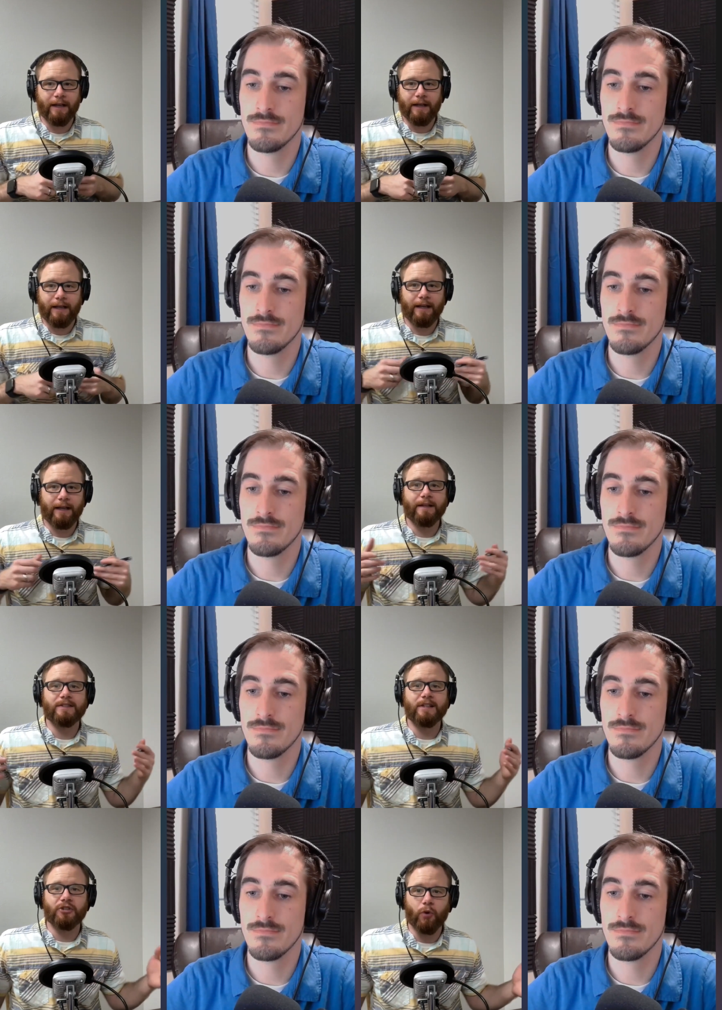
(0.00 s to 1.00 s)
Speaker 1: in
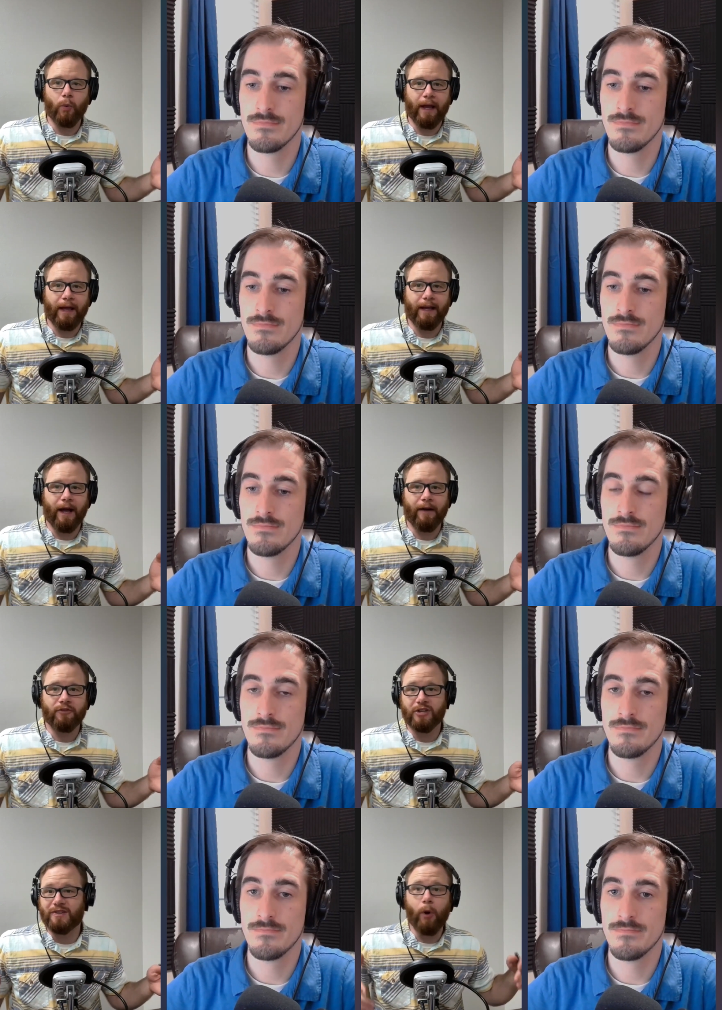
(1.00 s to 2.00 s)
such a way of
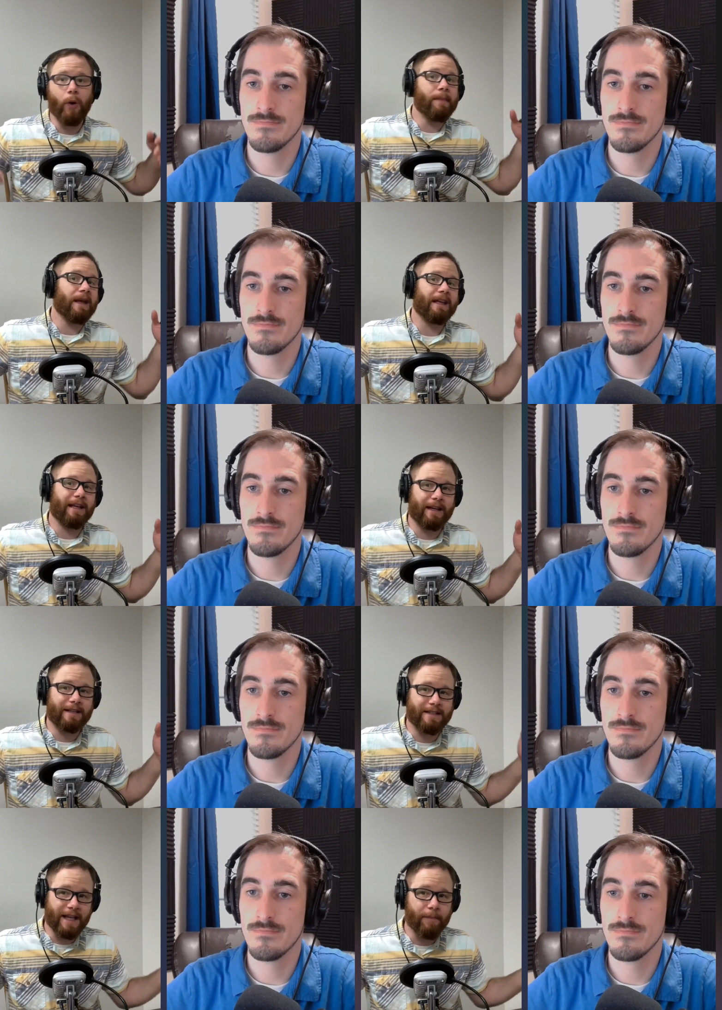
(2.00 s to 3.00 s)
just oh i'm making an
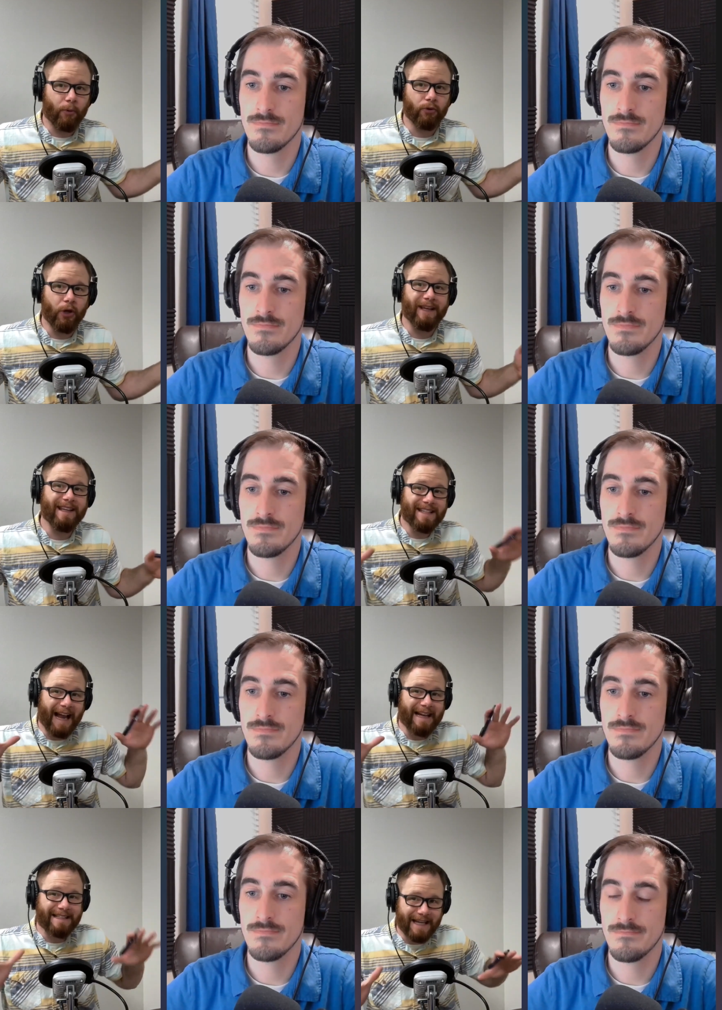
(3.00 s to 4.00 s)
example no he's
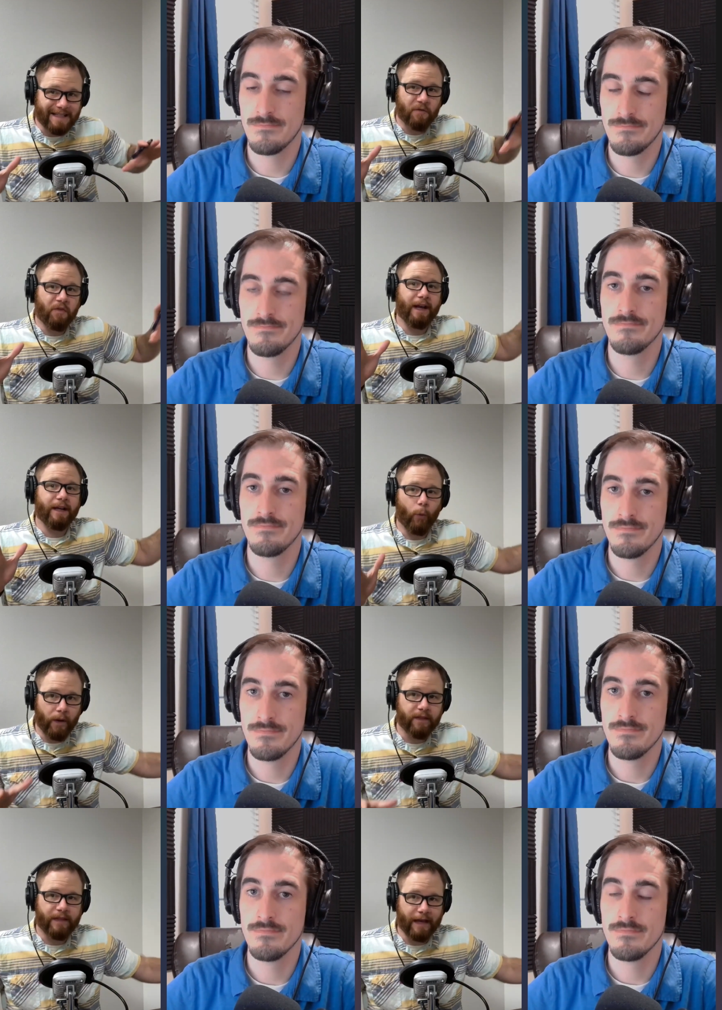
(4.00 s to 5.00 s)
identifying
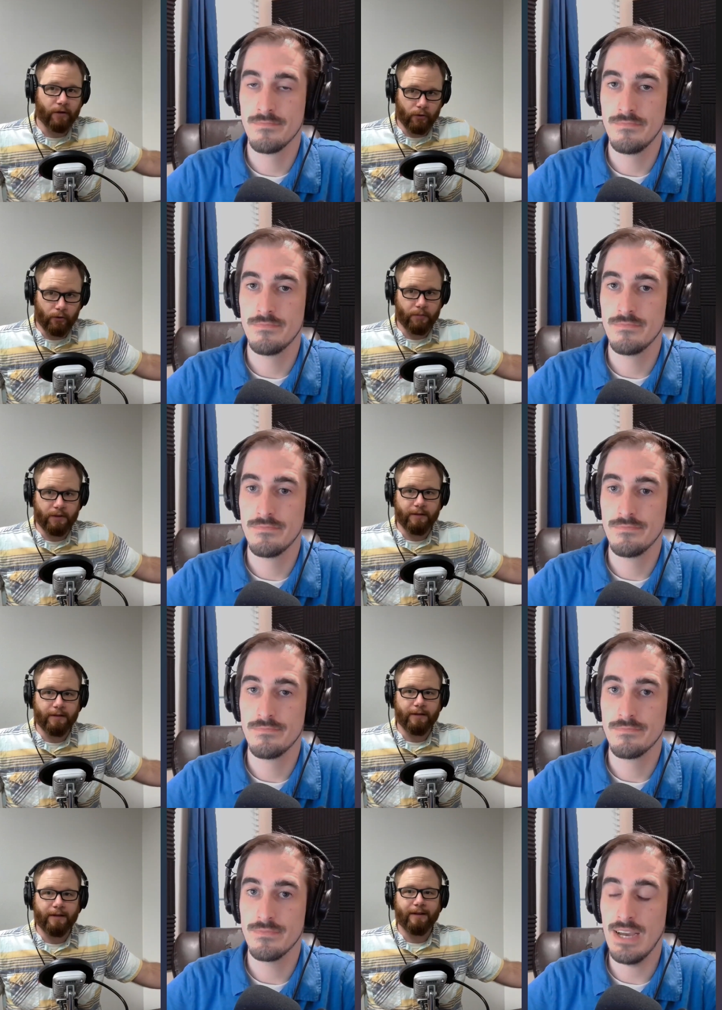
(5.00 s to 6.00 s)
with that group
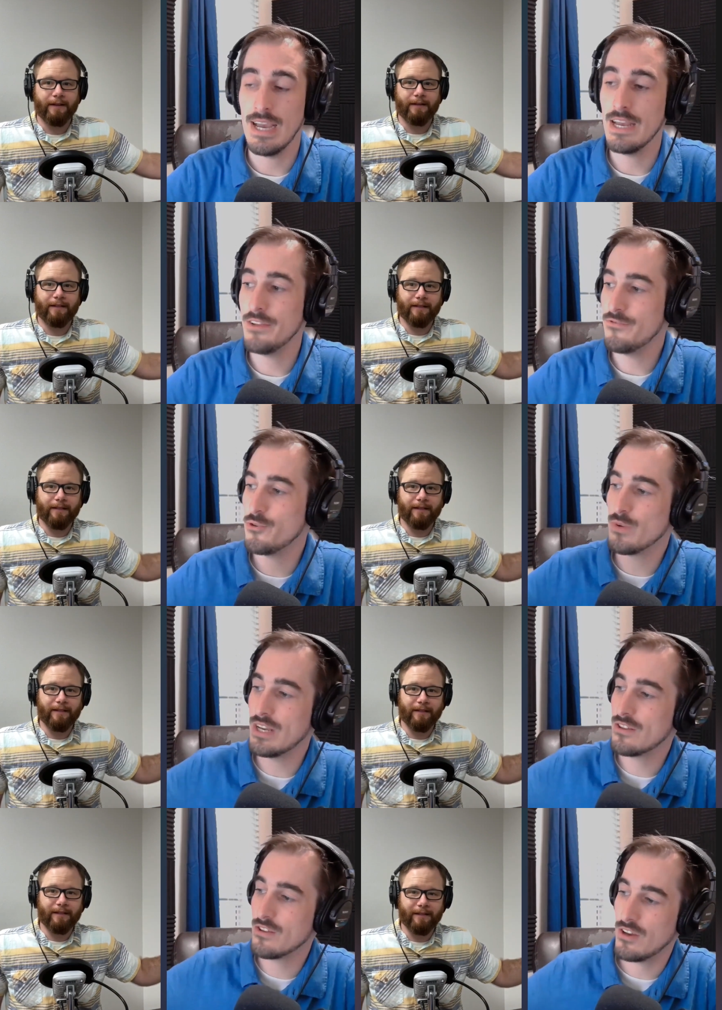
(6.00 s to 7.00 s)
Speaker 2: yeah and if mm. you
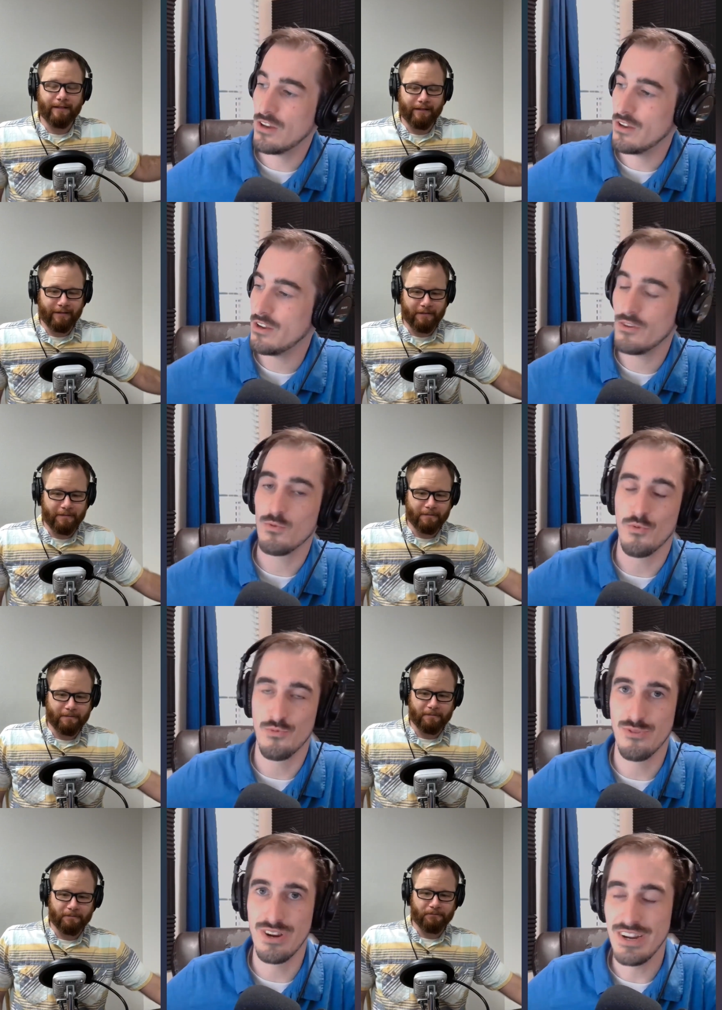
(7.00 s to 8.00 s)
read the
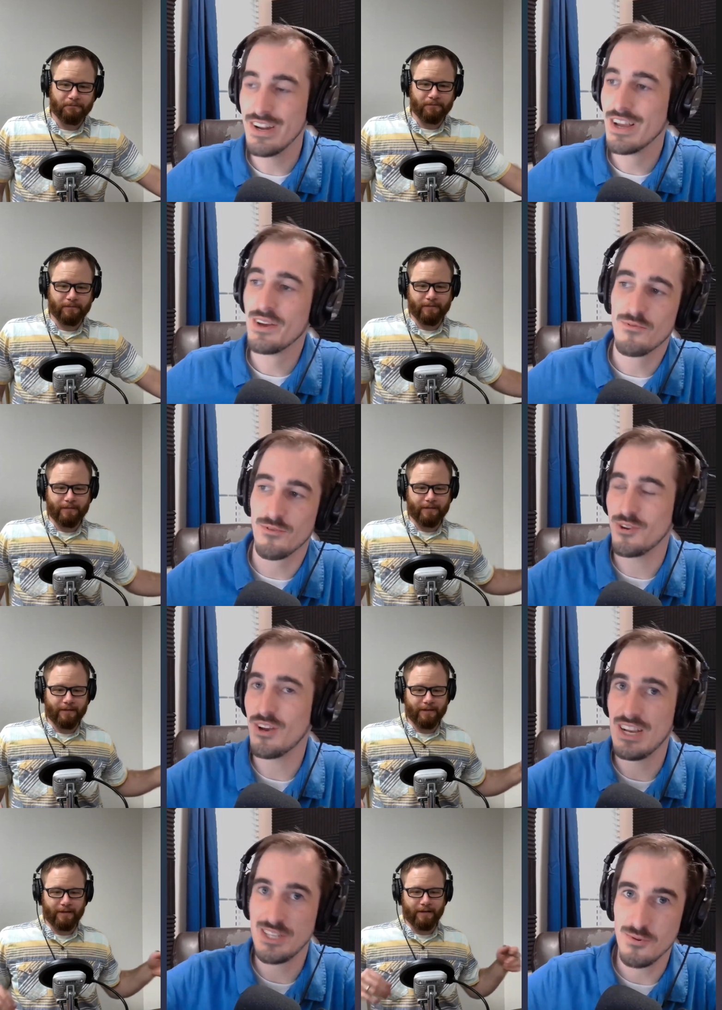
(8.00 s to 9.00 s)
or read for you
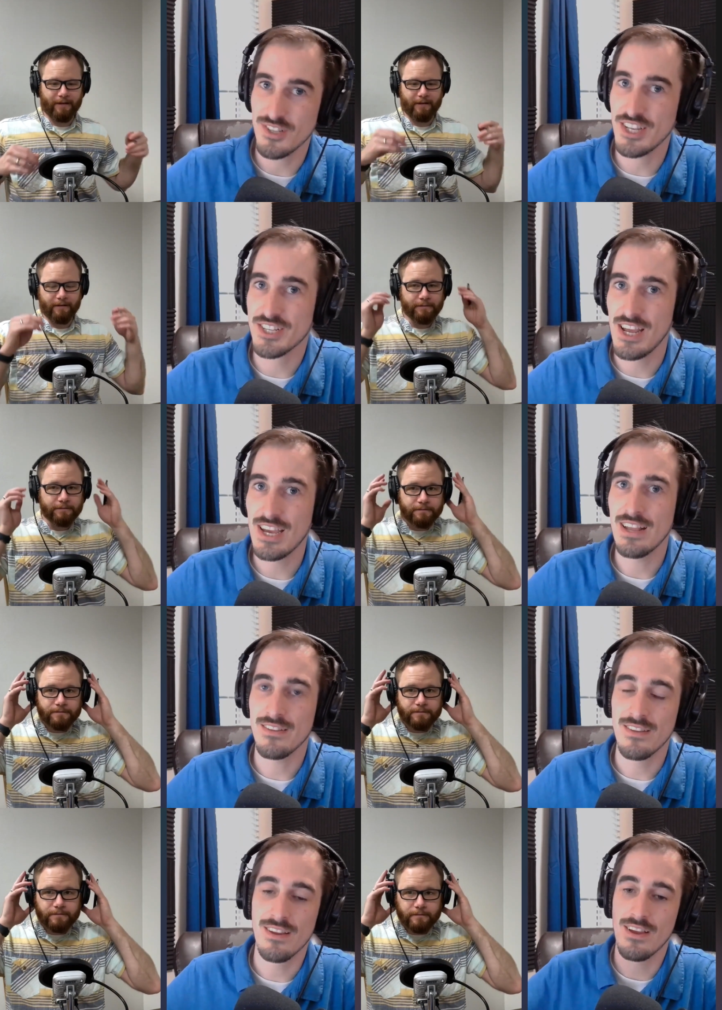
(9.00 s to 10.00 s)
guys who was listening
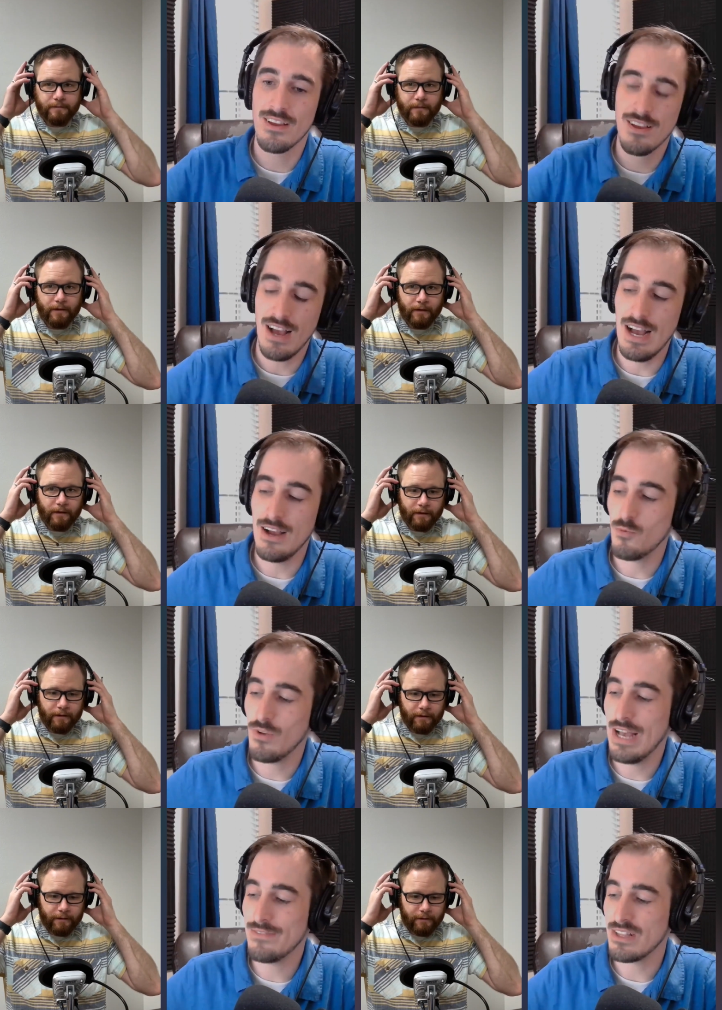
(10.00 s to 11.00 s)
and uh,
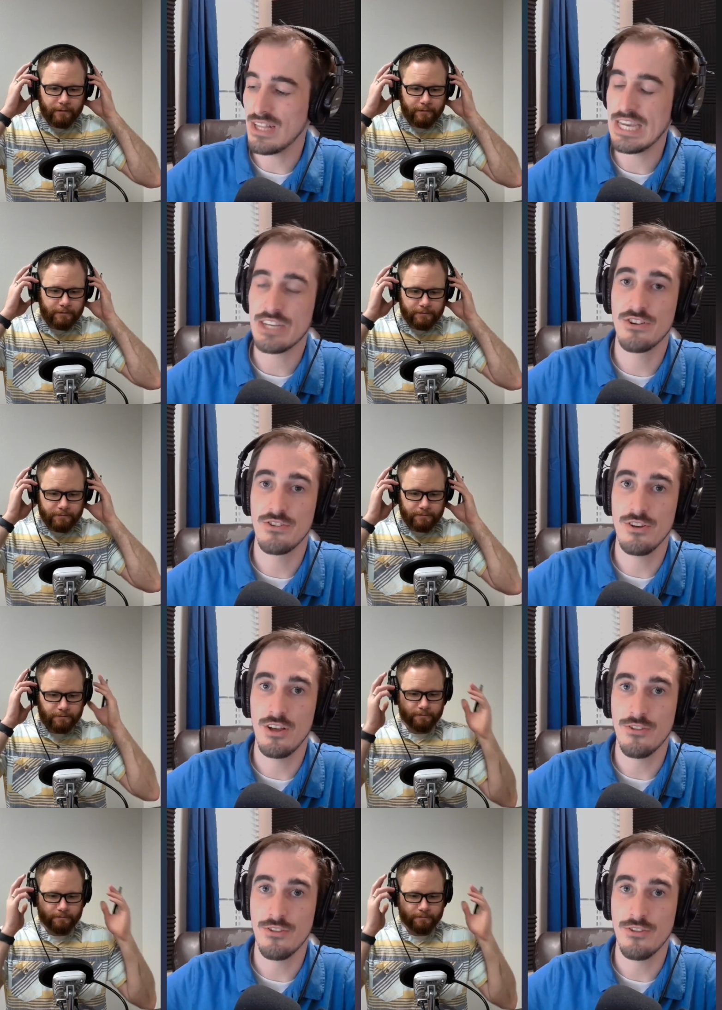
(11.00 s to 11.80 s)
we'll have a link to the